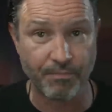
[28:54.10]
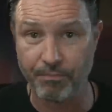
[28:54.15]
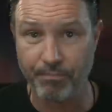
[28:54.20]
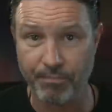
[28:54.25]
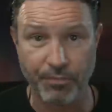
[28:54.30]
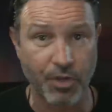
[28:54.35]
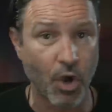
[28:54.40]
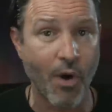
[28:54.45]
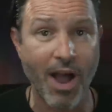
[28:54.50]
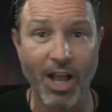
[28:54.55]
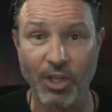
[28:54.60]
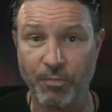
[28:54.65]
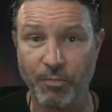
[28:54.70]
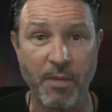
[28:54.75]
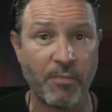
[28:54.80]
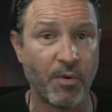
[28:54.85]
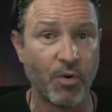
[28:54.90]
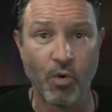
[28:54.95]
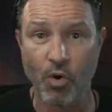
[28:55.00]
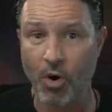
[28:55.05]
go ask
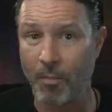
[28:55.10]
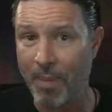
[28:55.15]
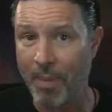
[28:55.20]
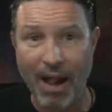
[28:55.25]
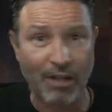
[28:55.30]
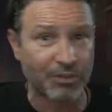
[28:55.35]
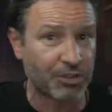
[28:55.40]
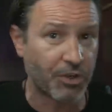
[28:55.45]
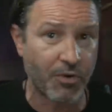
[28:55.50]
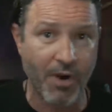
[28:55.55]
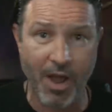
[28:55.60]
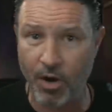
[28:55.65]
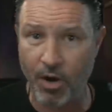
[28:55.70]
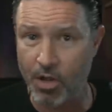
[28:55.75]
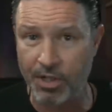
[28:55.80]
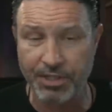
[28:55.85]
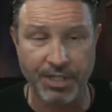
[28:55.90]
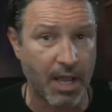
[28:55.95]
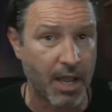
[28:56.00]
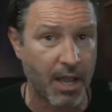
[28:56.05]
people who are bouncing around all
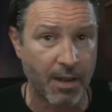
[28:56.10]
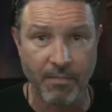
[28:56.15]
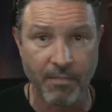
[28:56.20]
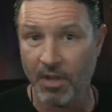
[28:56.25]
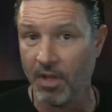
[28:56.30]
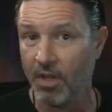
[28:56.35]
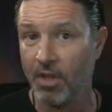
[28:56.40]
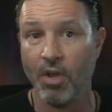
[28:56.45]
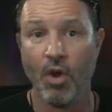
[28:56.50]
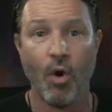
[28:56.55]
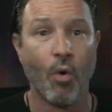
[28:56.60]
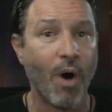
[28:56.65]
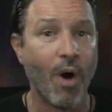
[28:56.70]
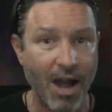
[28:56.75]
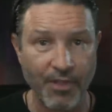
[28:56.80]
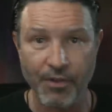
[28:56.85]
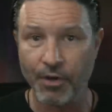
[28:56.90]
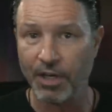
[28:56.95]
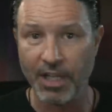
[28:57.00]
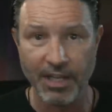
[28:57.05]
the time why
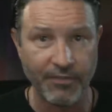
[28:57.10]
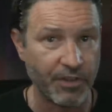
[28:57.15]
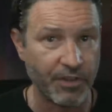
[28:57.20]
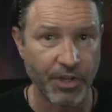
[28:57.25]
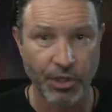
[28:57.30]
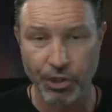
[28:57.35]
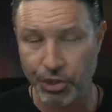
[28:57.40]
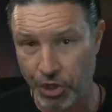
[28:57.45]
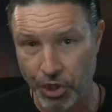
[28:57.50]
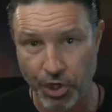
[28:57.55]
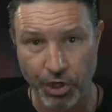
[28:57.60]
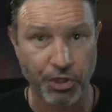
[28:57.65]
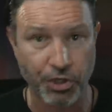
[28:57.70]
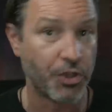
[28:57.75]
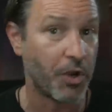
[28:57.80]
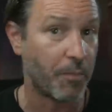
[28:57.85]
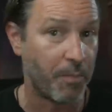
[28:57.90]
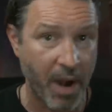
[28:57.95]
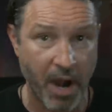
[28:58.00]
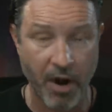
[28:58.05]
they're leaving their church or their
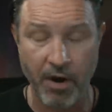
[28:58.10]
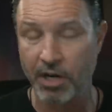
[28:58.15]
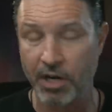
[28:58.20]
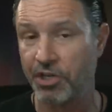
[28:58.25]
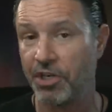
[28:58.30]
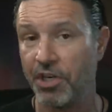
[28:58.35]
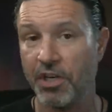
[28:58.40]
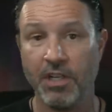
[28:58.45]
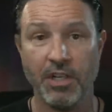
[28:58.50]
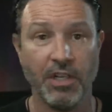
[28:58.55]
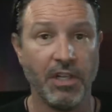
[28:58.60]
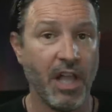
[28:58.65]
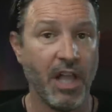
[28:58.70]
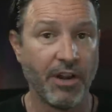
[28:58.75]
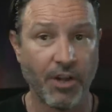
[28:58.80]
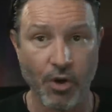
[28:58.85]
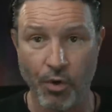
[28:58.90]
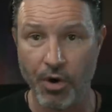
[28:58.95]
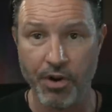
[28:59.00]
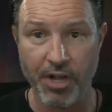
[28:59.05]
parish and
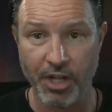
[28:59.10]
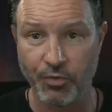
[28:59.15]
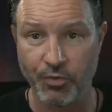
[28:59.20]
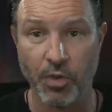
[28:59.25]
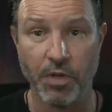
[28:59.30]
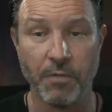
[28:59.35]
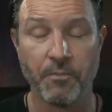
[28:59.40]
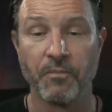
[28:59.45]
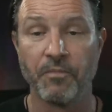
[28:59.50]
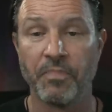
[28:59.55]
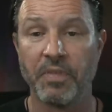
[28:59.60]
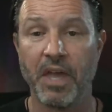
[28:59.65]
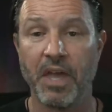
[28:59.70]
going to the next one. And